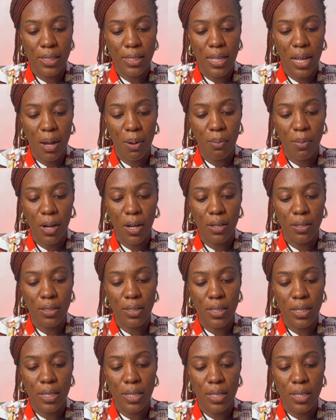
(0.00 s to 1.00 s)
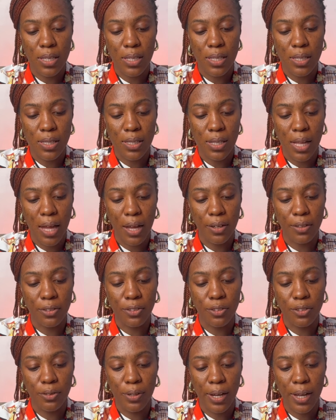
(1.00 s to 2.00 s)
The amount is
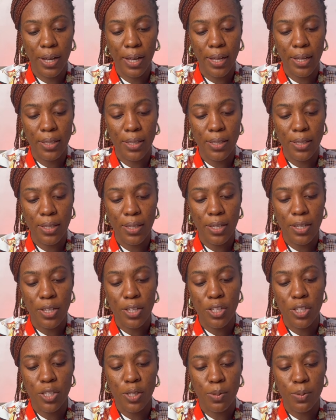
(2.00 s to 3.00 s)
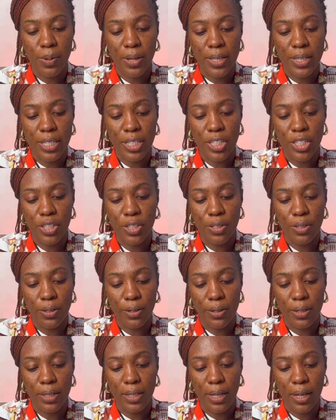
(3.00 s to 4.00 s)
900 Swedish
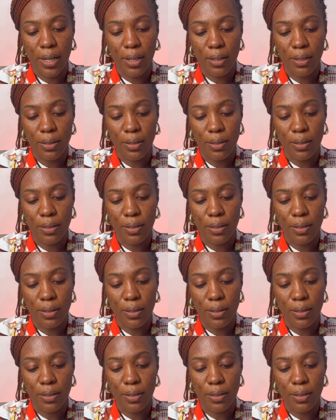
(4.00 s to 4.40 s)
krona.